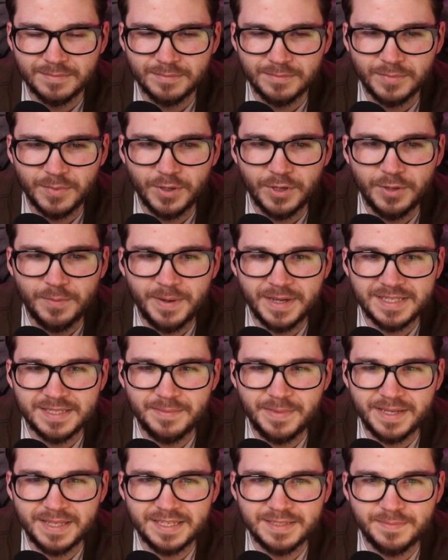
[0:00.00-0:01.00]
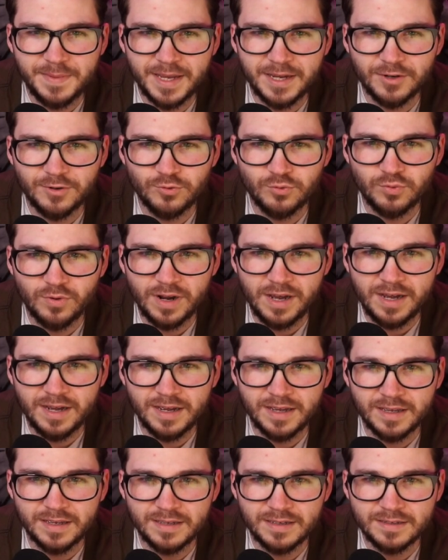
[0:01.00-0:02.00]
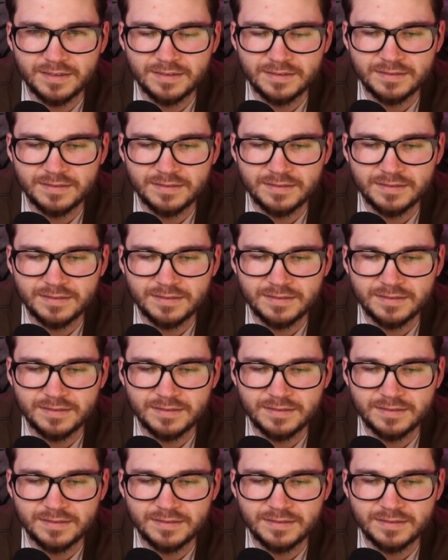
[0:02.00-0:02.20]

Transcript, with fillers: Bro, you about to make this man cry.